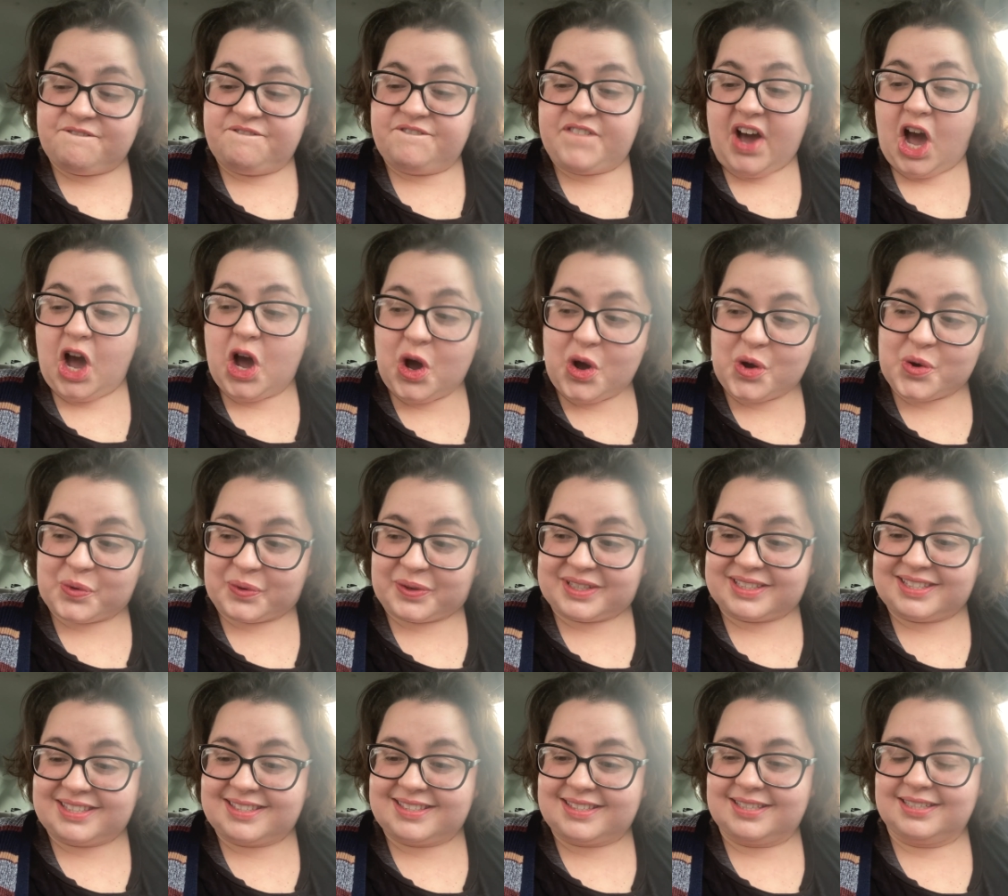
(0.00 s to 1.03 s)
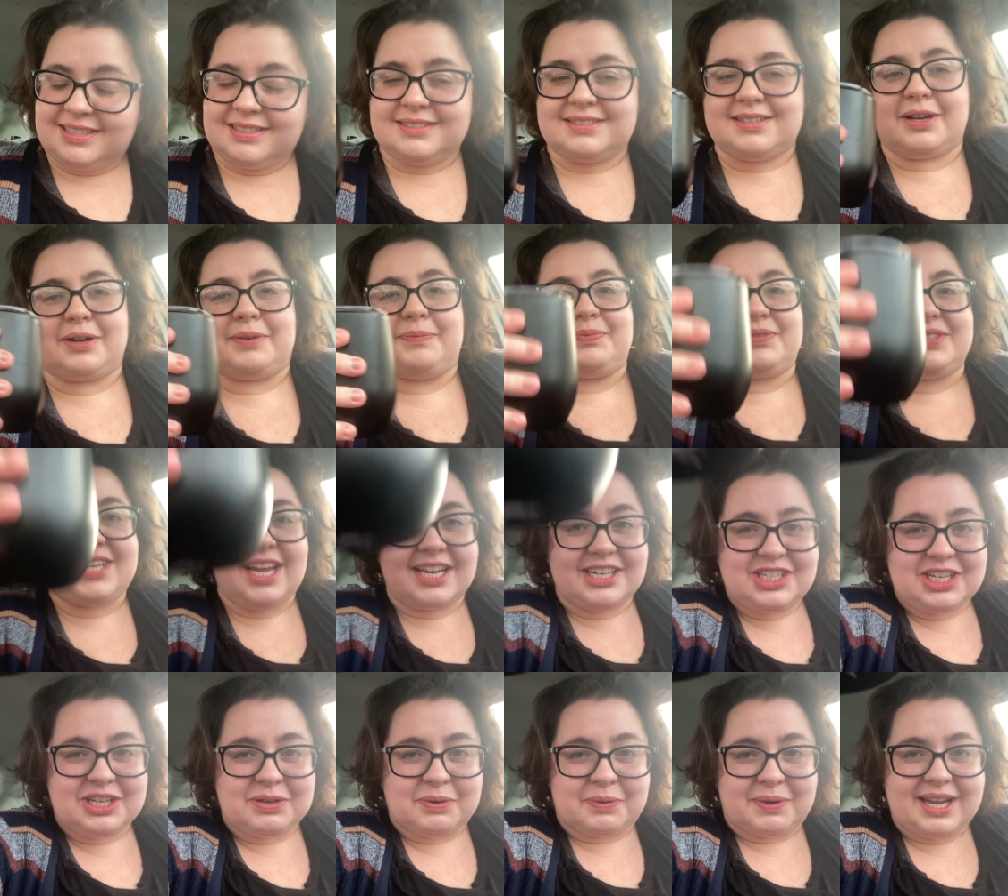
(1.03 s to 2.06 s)
folks. So, day
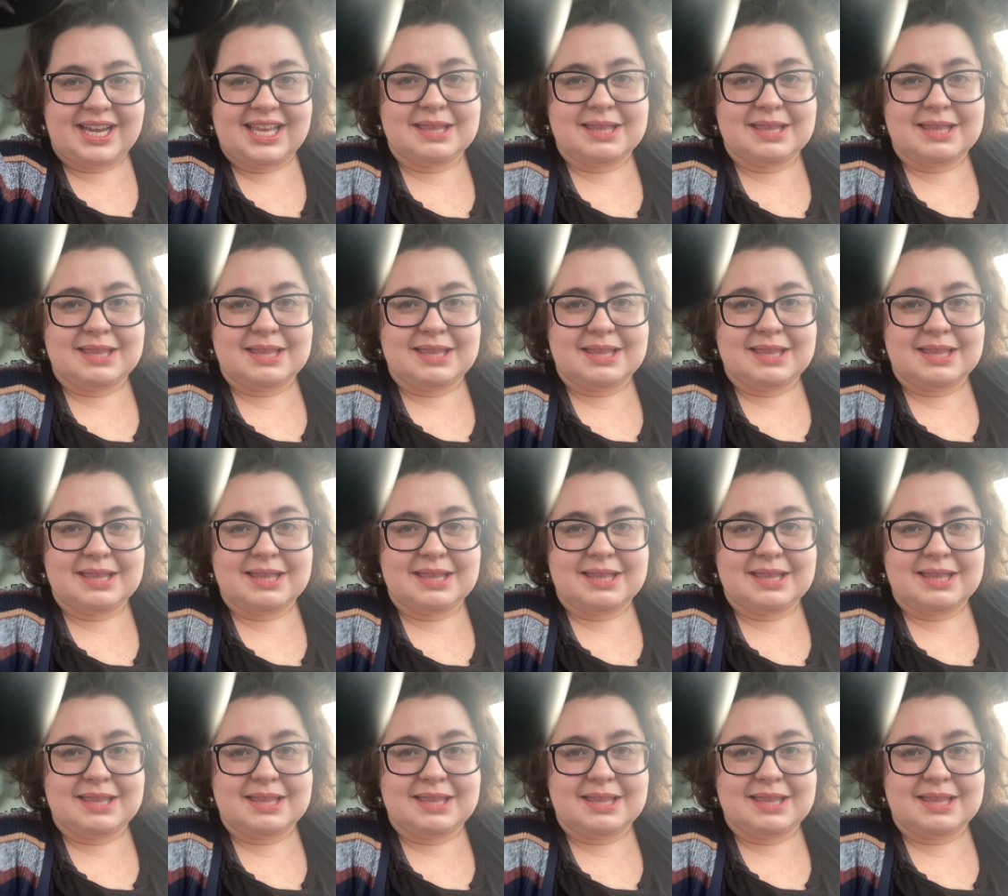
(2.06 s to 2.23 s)
two in the